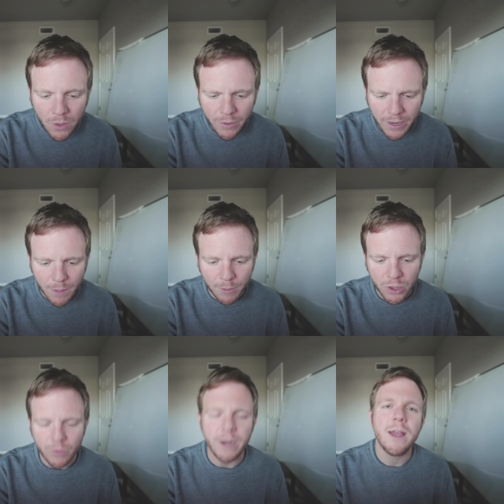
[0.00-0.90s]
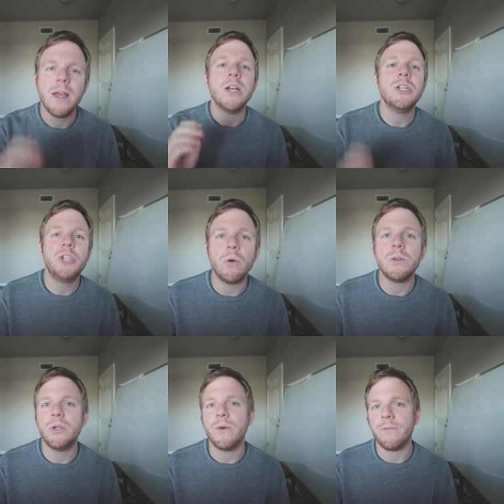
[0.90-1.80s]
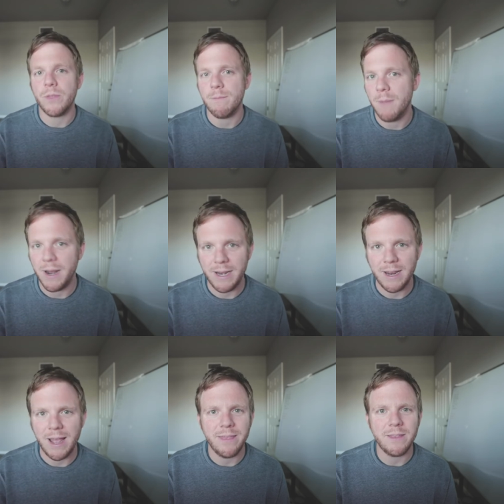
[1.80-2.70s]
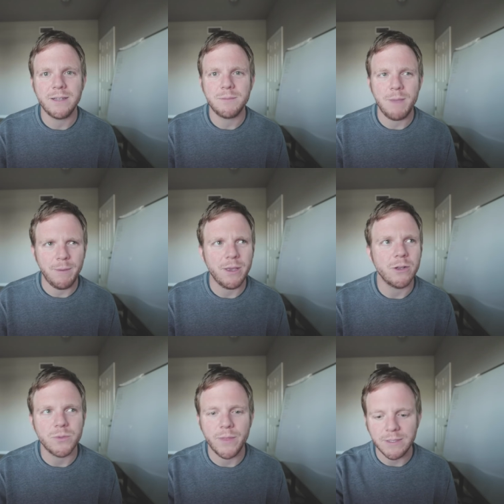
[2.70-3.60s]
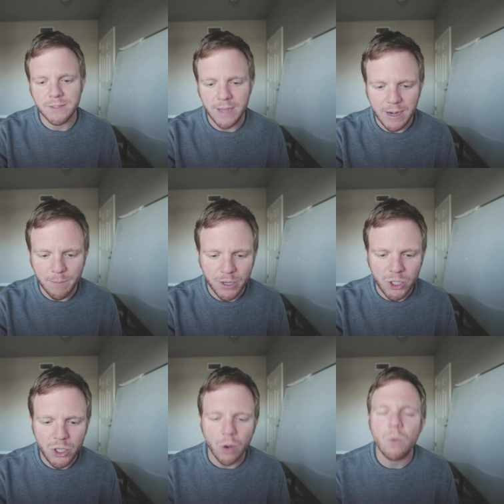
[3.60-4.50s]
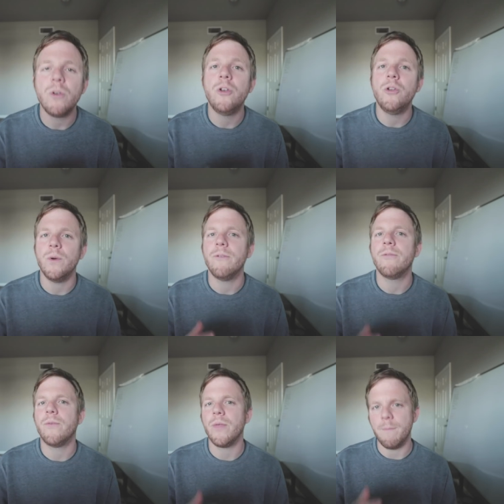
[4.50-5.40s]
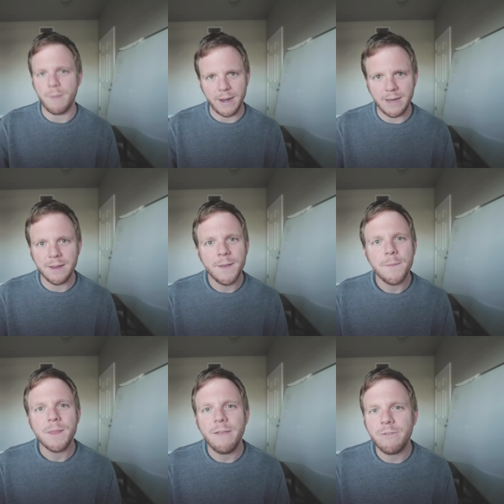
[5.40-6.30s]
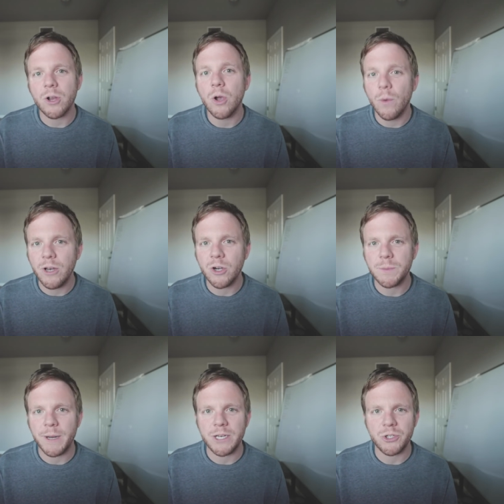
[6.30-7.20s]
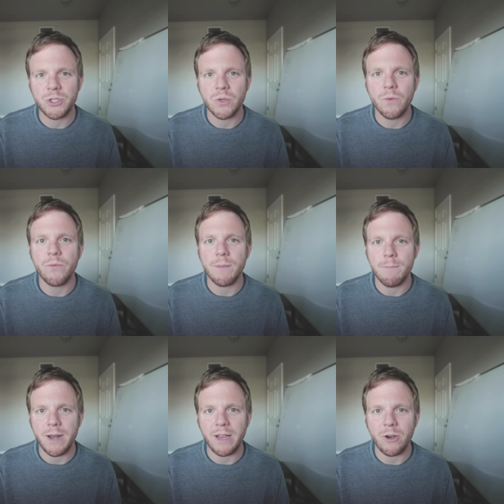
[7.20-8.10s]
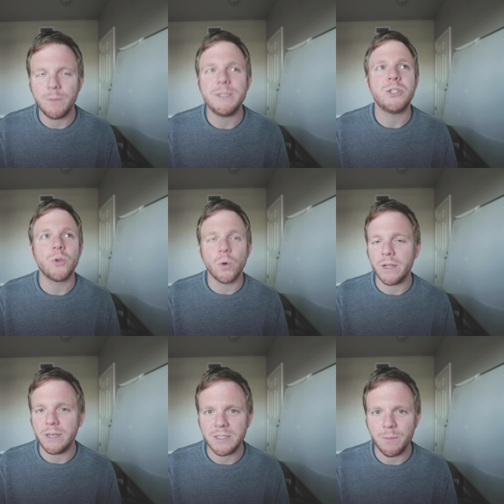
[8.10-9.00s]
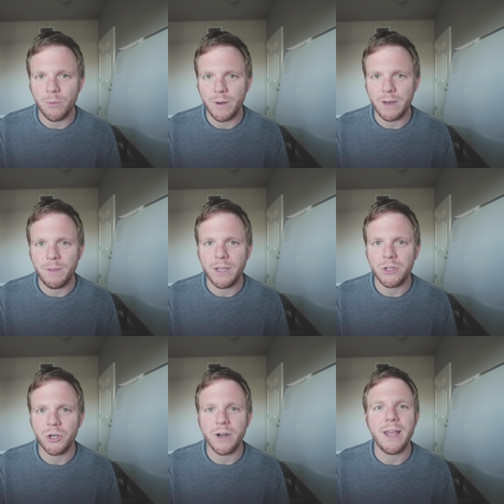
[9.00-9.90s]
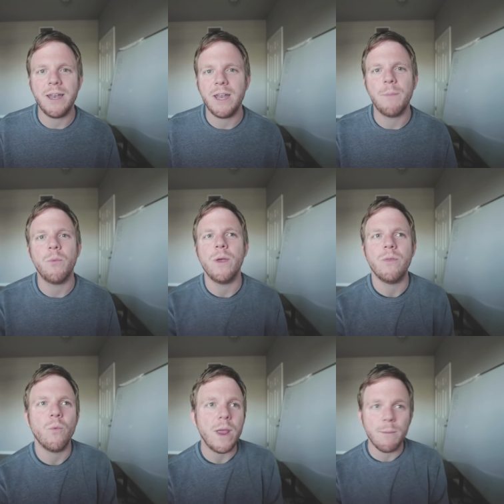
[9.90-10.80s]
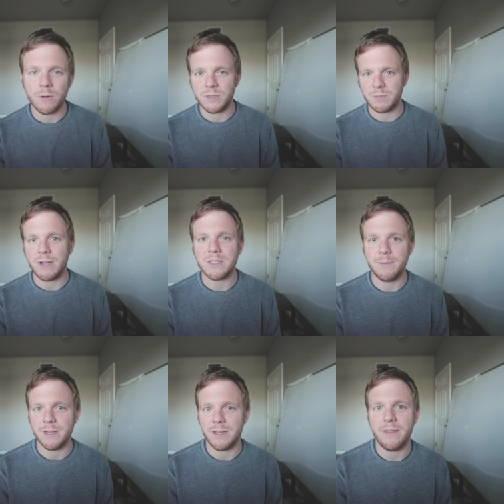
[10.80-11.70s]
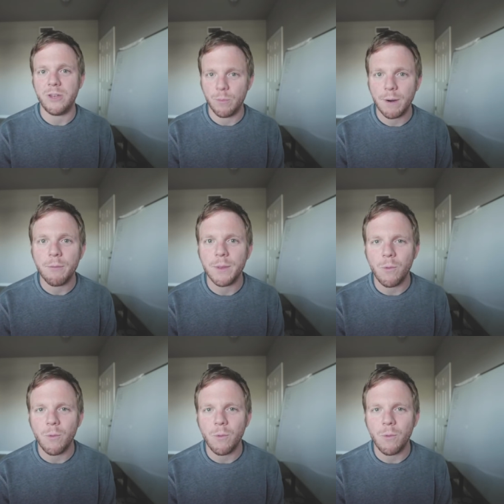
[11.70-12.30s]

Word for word: Okay, number three, don't do it for the money. I think this maybe goes without saying, but don't do it for the money. If you're going to nurse practitioner school for the money, you're gonna be sorely disappointed because you're gonna end up with way more responsibility than you probably